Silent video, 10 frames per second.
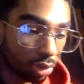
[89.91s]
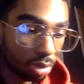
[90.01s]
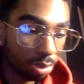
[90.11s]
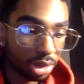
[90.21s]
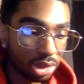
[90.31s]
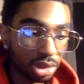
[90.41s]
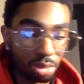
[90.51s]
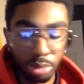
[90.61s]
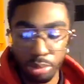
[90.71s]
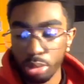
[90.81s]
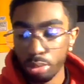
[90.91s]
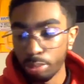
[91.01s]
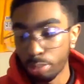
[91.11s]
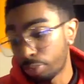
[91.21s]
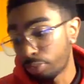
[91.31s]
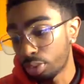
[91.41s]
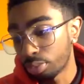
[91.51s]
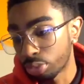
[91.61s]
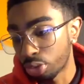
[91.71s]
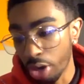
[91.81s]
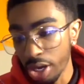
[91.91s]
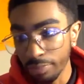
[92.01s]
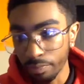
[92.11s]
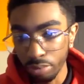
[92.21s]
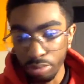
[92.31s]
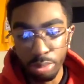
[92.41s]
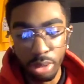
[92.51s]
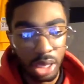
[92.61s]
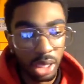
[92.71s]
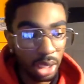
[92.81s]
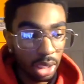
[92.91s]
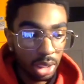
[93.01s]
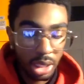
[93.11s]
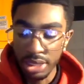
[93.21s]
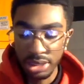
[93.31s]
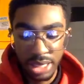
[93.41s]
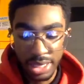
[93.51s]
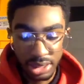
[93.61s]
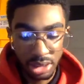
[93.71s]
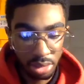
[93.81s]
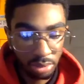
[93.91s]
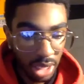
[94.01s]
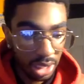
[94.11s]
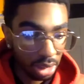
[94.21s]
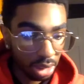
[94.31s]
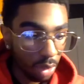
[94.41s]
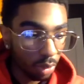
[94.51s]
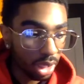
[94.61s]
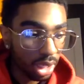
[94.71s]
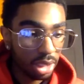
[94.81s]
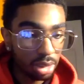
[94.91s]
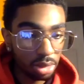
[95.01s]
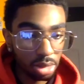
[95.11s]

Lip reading: I'm pretty sure he's going to perform great, but it's just that system that they were in